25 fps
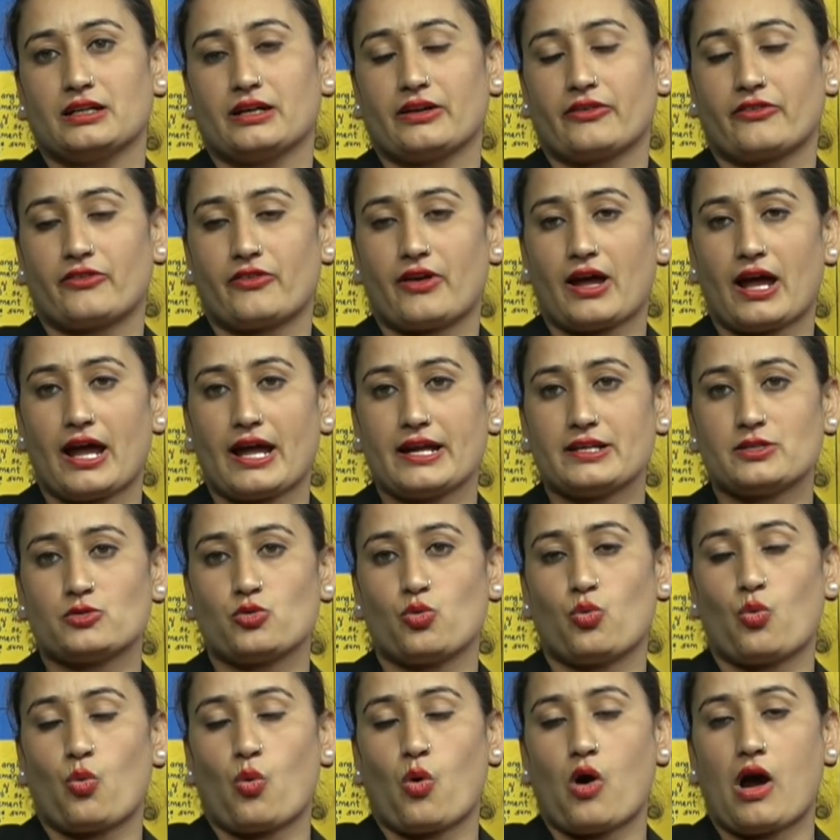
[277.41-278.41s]
Right,
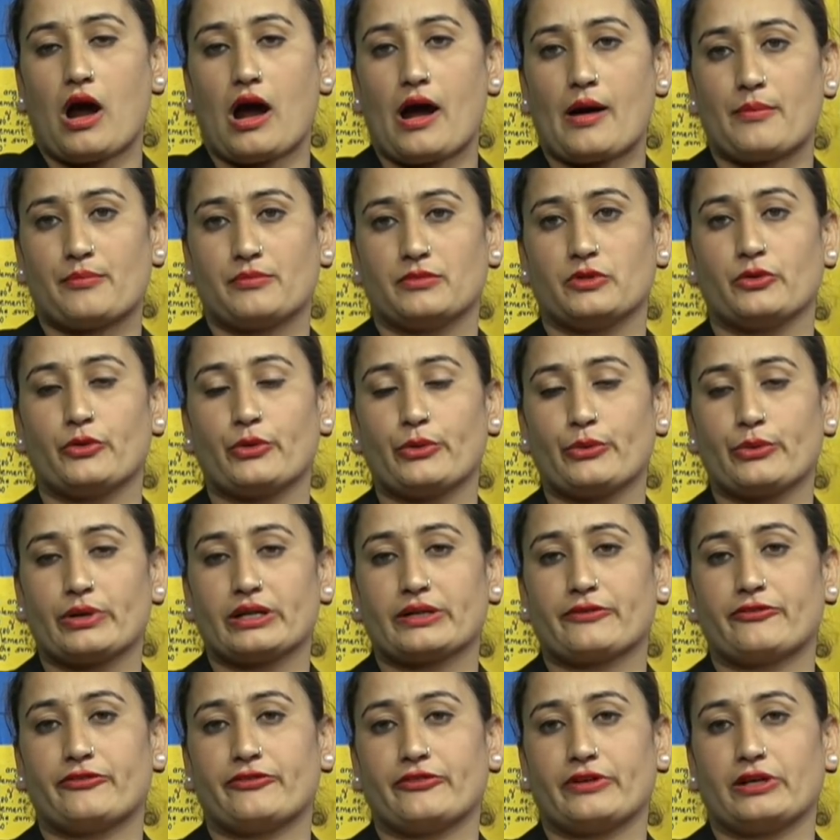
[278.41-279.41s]
warm, we will
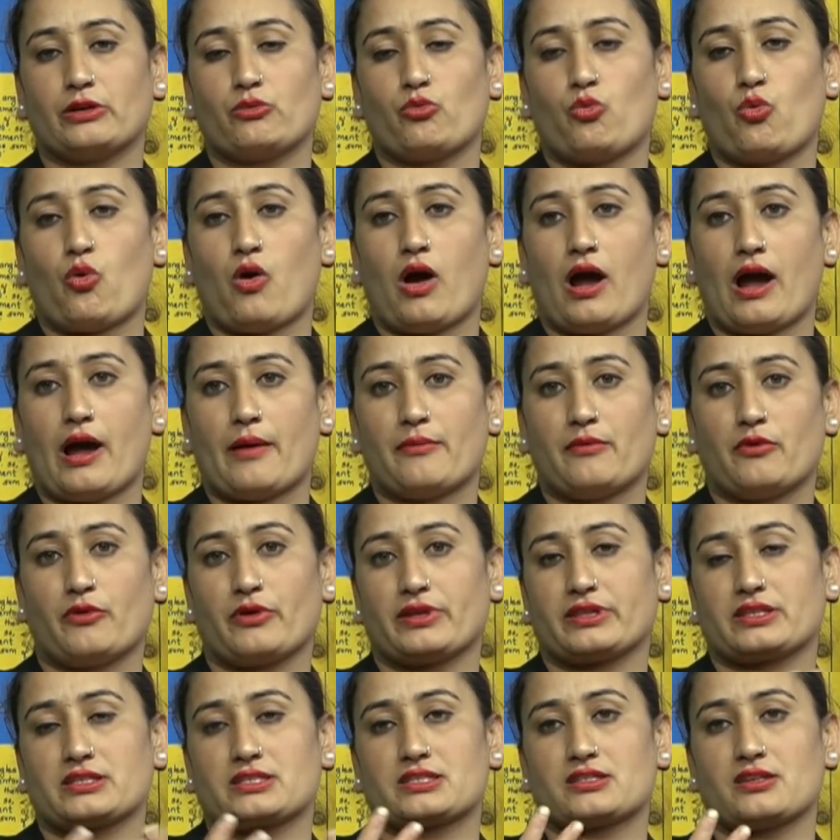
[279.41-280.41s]
feel warm
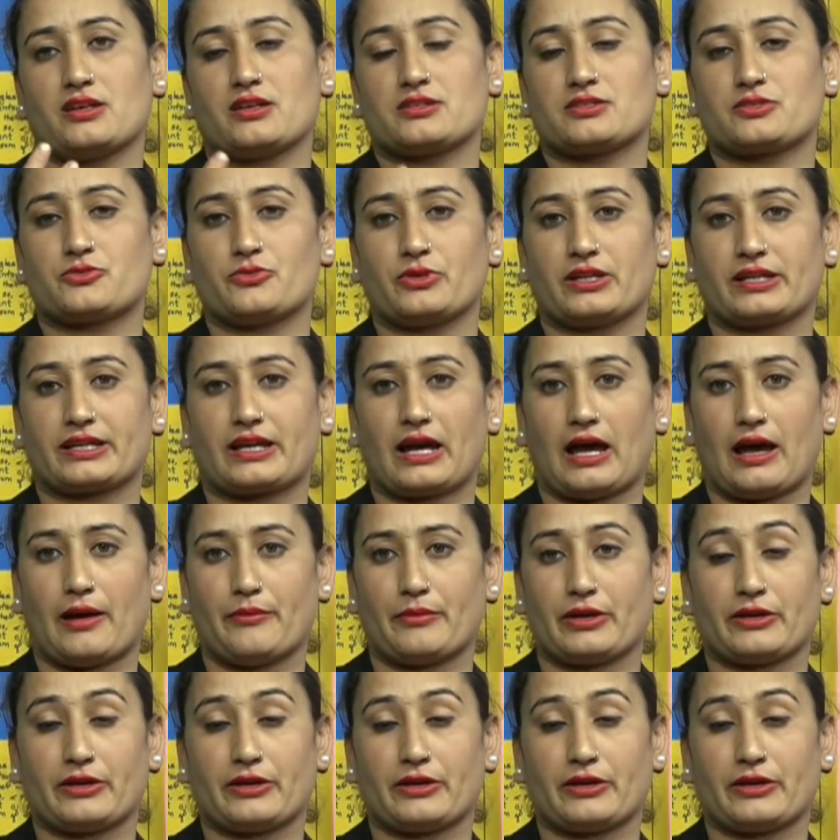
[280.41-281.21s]
when the suns will come.